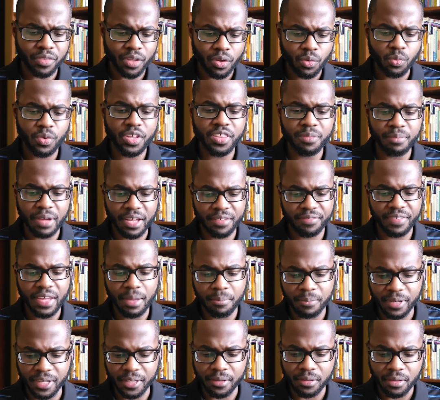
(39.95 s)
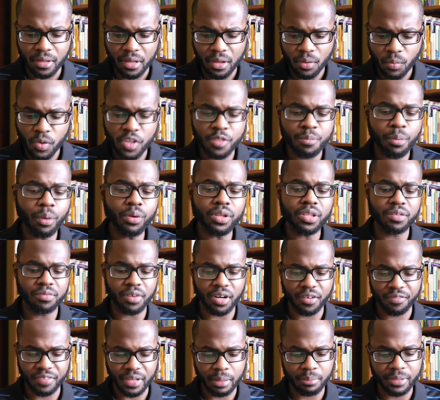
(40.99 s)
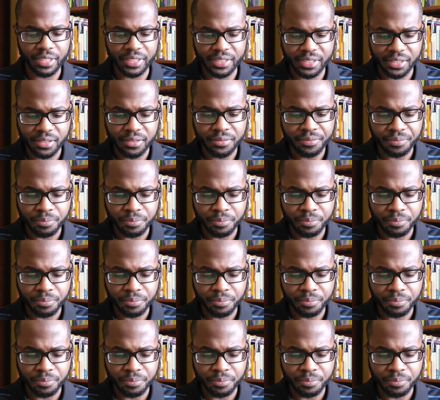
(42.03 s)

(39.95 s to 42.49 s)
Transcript: with my family, with both of our families.